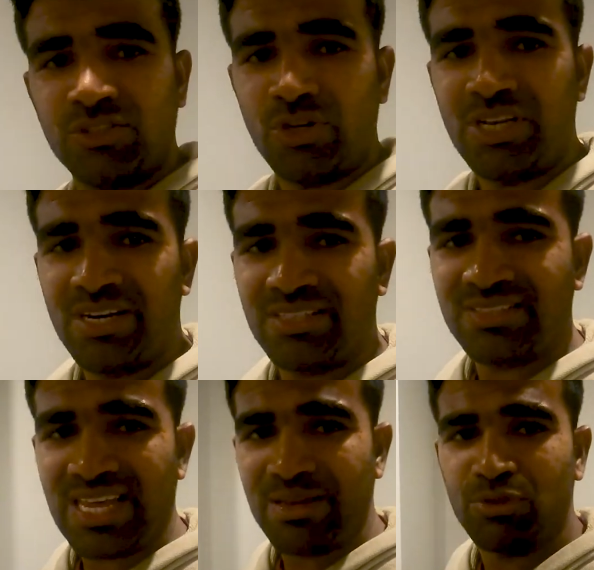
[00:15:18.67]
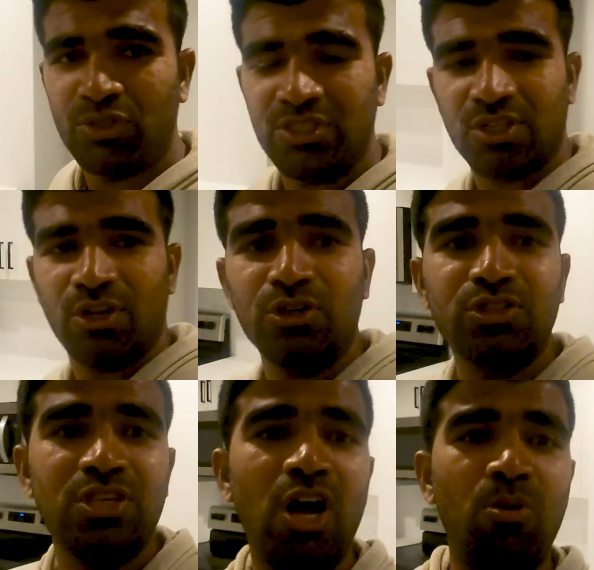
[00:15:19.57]
so here it's time to
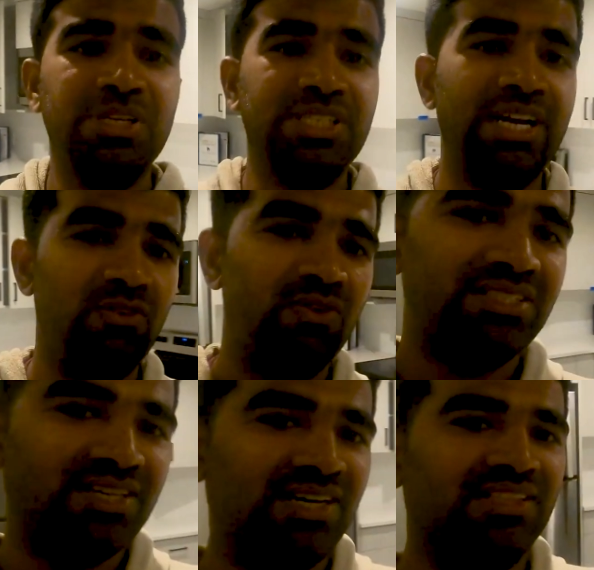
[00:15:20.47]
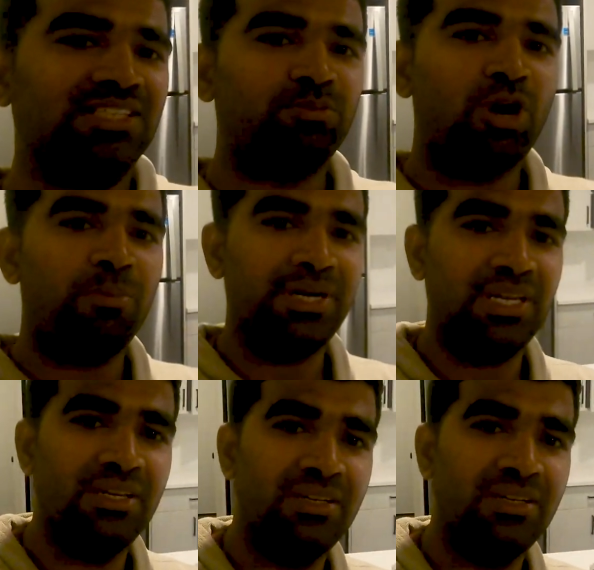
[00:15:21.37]
disclose how much i invested in this property